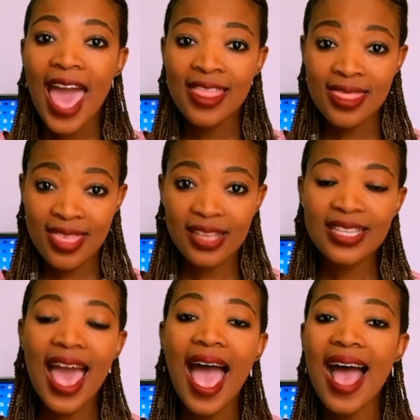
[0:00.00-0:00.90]
And
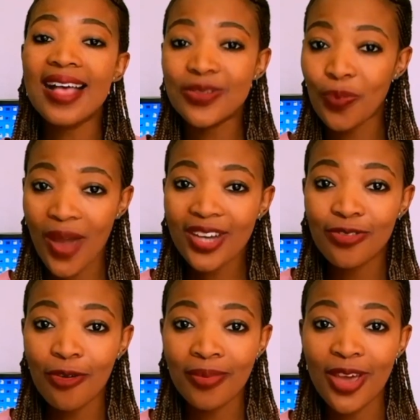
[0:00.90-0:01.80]
this has
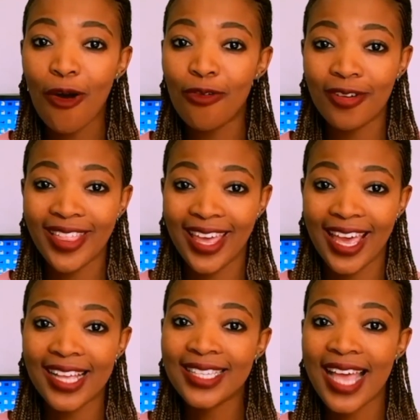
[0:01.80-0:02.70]
worked for me over the
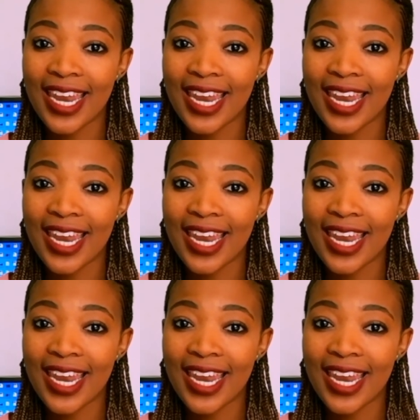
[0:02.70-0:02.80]
years,